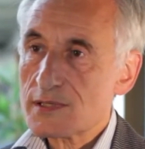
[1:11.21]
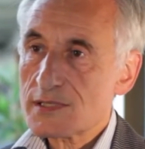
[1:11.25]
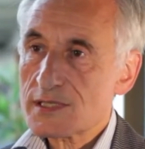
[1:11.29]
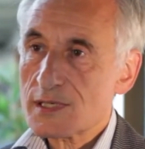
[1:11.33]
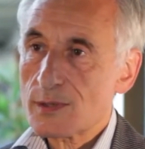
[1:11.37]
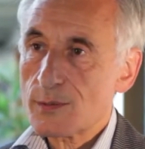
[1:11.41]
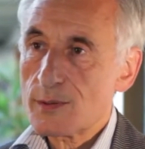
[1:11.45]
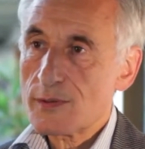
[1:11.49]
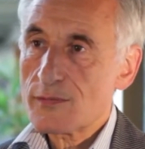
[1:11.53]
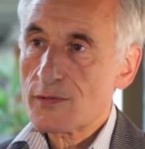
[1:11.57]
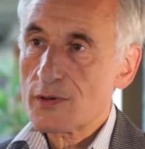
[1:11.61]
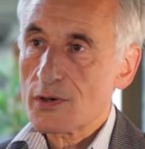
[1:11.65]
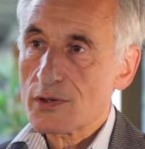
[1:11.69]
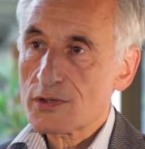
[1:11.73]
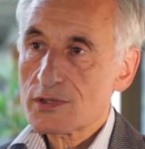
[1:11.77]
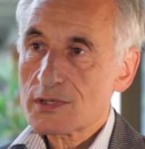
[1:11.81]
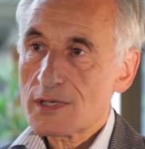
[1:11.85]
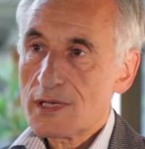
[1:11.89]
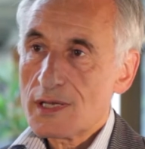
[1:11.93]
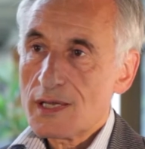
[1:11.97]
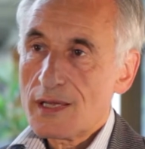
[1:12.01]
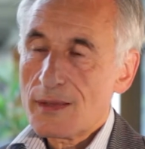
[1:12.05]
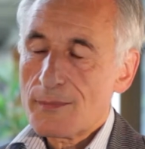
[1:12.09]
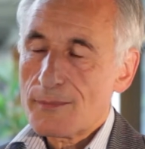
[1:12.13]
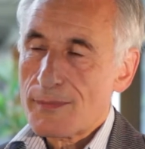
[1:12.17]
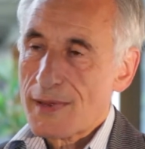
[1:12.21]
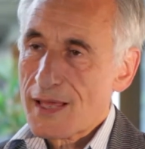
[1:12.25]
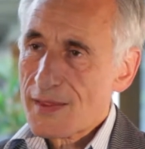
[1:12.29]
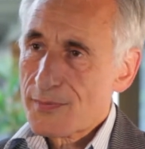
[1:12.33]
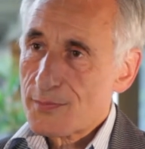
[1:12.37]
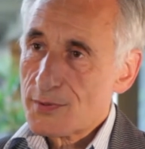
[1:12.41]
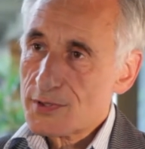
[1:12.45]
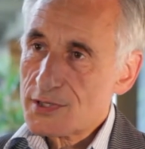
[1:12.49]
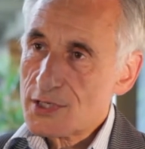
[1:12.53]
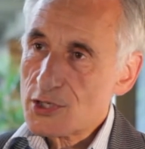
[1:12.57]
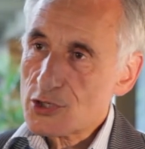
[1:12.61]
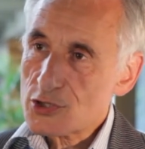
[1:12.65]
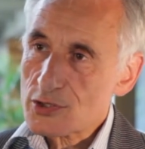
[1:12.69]
So we've got
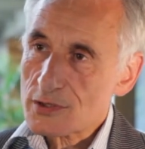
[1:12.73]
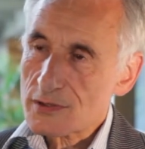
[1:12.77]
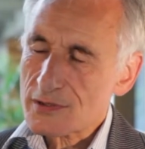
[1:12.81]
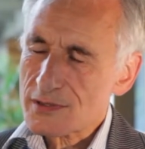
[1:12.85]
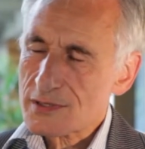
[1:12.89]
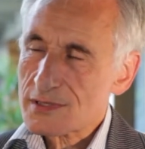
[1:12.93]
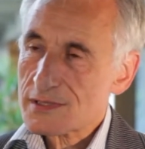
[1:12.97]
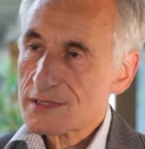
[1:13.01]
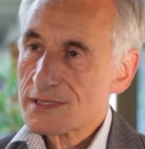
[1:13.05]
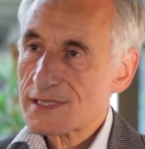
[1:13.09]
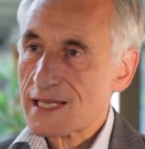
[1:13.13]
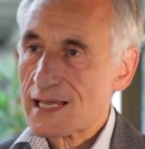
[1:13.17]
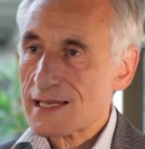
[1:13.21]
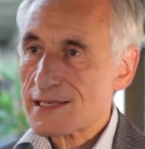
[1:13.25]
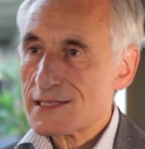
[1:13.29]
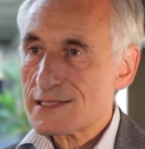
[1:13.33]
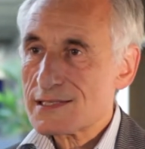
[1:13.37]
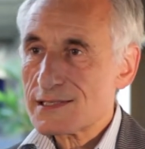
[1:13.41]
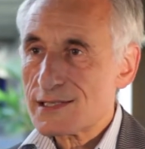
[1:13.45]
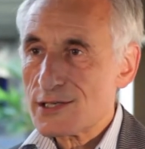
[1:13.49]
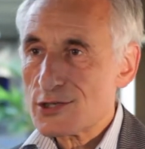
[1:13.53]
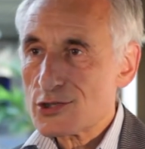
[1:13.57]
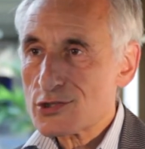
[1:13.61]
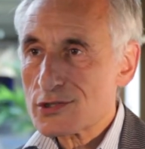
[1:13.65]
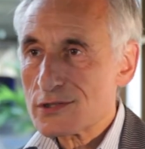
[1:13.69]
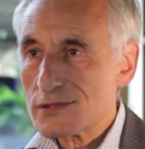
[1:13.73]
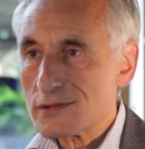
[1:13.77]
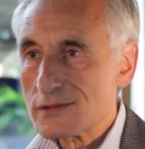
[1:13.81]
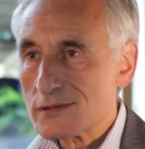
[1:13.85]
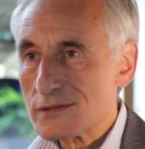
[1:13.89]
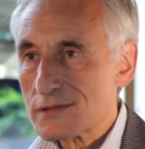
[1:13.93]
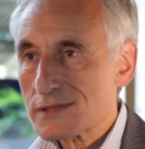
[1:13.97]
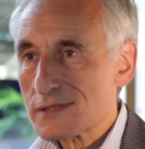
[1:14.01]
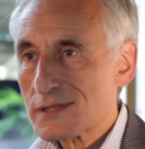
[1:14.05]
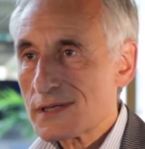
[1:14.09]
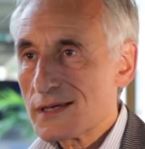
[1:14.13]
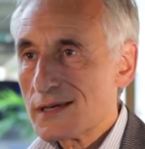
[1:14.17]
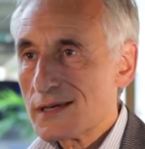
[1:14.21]
mathematicians,
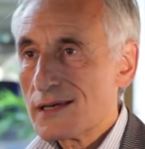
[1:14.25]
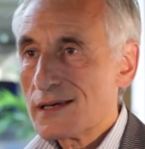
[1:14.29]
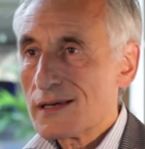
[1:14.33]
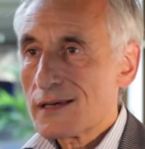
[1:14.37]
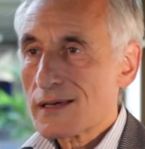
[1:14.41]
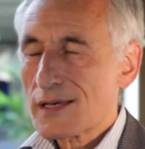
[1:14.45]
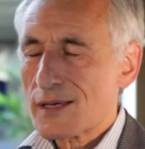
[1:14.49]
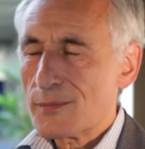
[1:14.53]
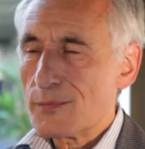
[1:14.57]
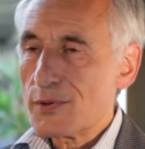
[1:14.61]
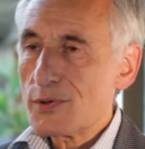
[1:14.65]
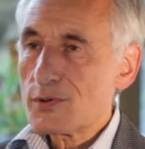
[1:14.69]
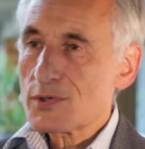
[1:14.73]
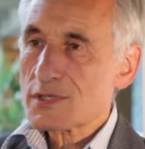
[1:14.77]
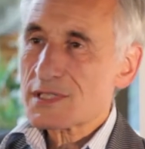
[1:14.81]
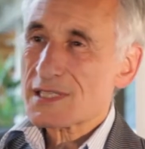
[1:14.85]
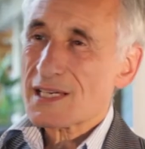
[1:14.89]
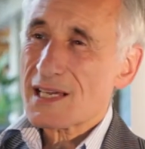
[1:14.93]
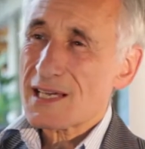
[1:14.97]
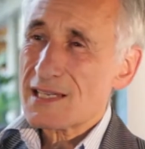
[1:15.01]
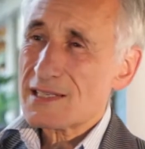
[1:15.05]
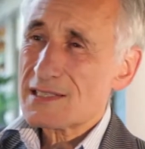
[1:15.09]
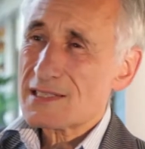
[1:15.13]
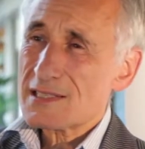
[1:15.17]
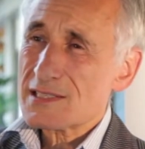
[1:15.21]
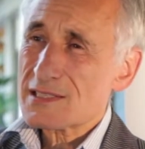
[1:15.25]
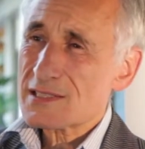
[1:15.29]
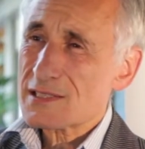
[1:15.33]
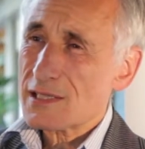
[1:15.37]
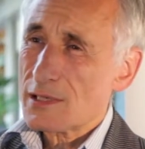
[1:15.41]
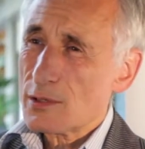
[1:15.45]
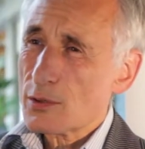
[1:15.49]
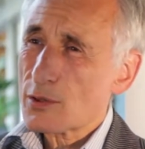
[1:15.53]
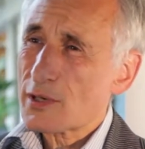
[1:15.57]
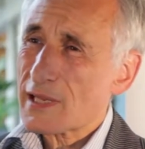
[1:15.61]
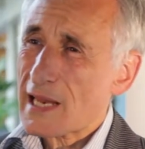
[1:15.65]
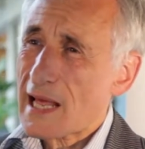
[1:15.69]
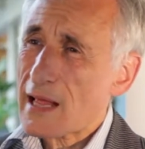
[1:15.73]
statisticians, computer scientists that
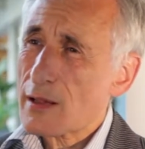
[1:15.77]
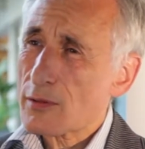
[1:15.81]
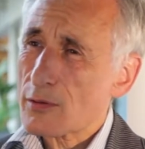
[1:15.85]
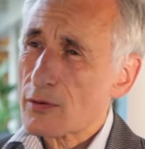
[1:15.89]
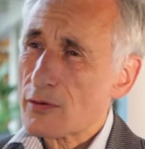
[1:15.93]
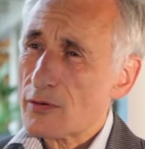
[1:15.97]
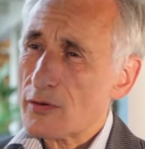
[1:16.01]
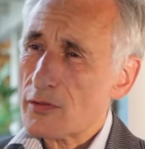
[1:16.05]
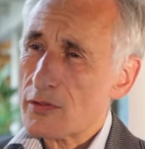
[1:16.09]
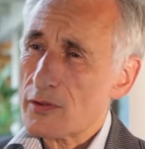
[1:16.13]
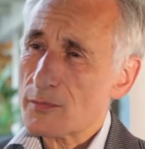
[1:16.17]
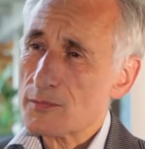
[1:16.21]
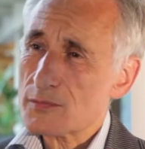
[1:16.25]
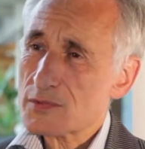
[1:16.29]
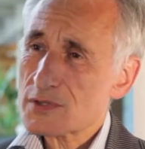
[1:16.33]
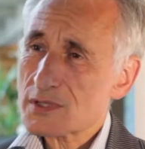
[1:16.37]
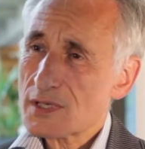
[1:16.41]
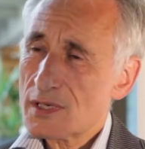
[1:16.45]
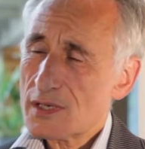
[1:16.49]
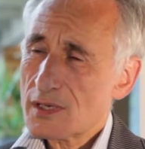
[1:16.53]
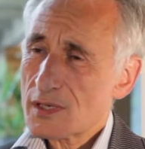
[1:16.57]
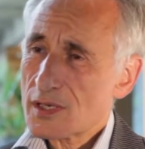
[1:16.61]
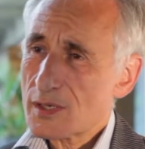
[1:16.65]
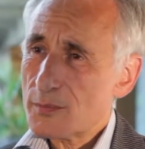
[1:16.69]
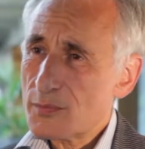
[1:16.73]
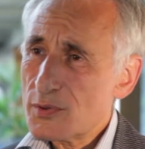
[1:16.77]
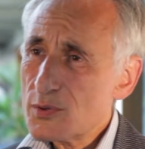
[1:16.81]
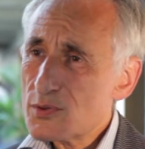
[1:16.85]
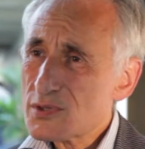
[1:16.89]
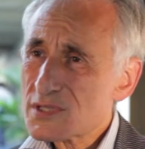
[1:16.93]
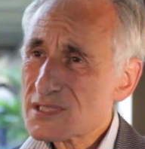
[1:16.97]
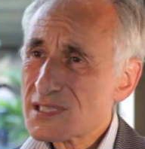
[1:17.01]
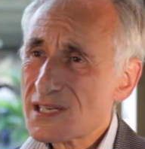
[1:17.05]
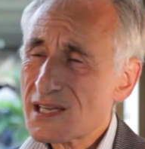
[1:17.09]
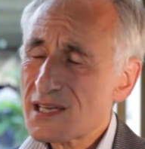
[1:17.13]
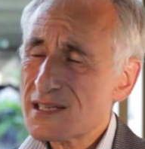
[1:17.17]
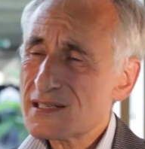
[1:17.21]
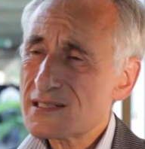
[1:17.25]
look at algorithms, computer
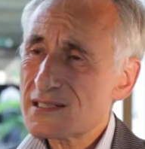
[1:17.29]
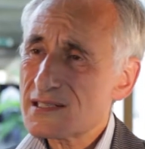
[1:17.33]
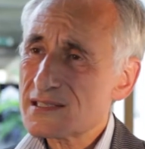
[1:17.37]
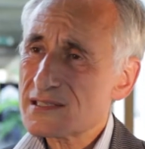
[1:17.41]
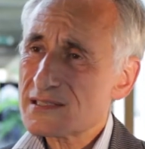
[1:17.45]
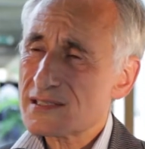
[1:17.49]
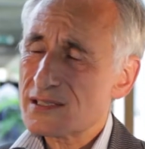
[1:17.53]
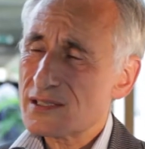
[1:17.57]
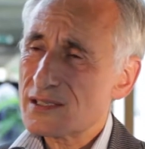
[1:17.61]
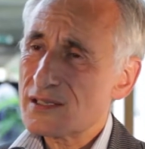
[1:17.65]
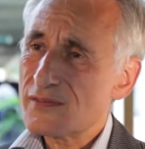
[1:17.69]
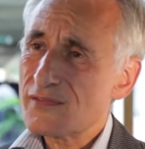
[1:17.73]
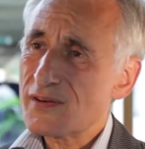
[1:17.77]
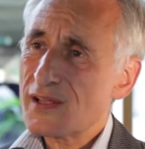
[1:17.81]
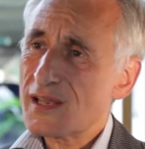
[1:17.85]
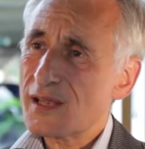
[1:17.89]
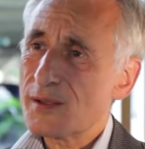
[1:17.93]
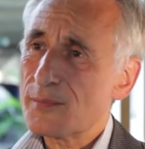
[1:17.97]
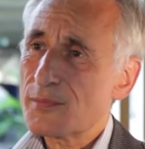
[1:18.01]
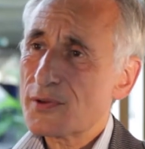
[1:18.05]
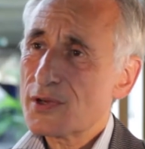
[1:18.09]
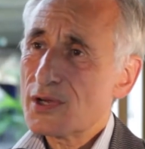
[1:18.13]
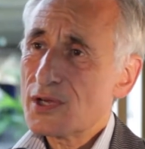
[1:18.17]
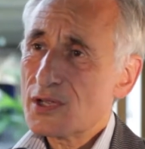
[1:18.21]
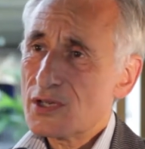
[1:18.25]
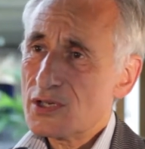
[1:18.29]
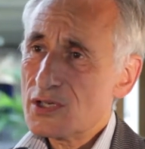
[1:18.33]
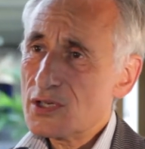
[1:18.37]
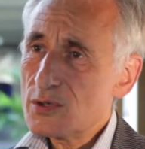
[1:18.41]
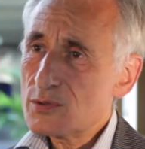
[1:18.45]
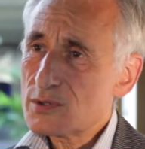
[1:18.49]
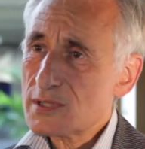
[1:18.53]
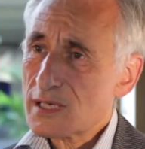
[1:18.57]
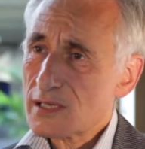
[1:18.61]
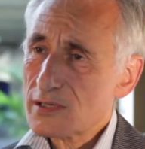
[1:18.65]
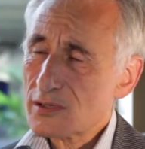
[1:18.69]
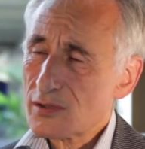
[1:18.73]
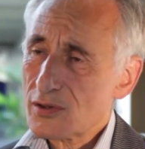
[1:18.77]
scientists that develop new
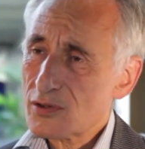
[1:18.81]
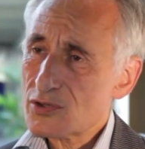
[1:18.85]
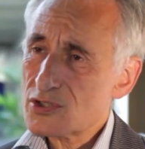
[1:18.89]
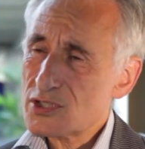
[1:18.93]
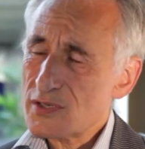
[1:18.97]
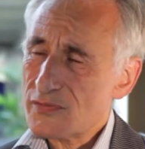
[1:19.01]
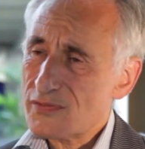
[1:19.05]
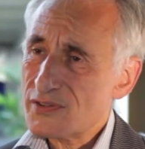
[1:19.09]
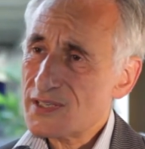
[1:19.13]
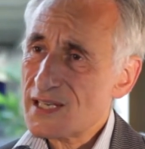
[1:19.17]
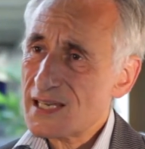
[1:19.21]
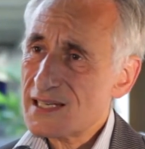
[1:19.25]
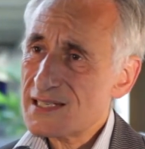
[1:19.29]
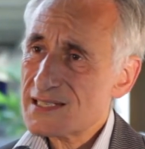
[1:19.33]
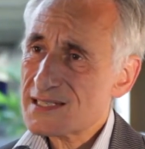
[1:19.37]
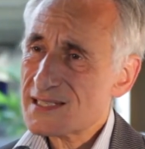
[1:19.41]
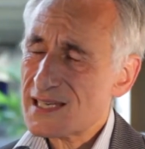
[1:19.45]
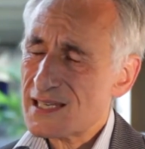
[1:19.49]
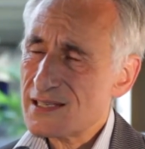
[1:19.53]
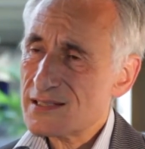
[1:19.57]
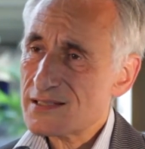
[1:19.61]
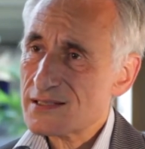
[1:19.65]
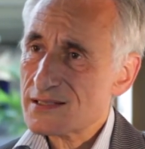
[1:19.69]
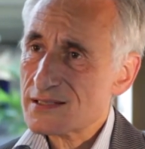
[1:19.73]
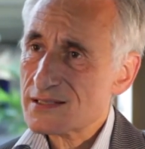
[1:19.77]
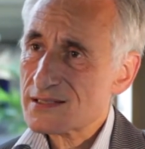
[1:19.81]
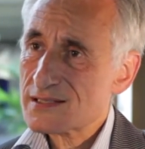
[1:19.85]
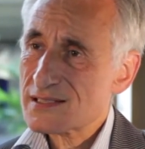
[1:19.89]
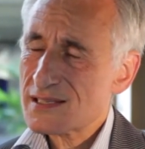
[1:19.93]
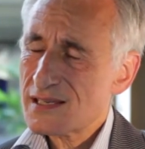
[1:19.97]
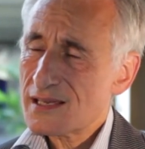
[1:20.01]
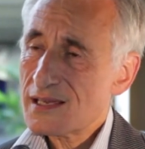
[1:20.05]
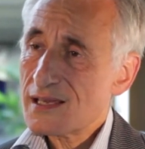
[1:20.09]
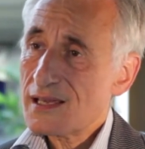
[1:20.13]
technology for data centres.